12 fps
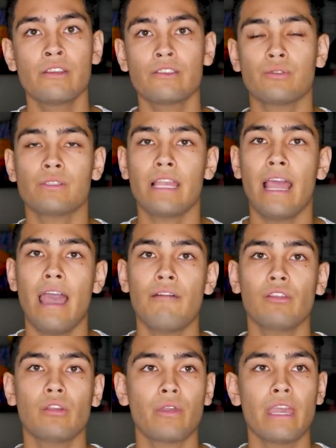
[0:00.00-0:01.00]
So say I have
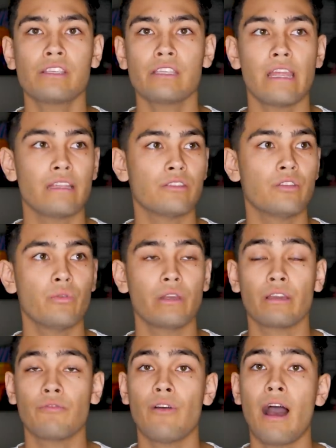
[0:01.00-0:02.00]
a location that's
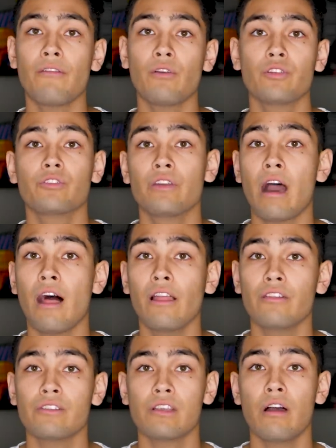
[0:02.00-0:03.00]
doing
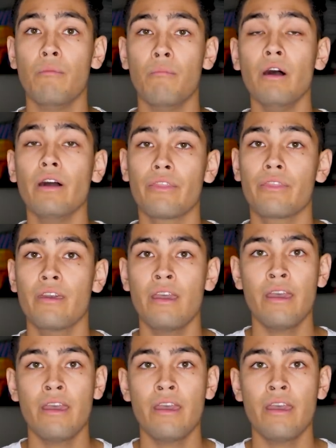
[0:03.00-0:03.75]
$500 a month,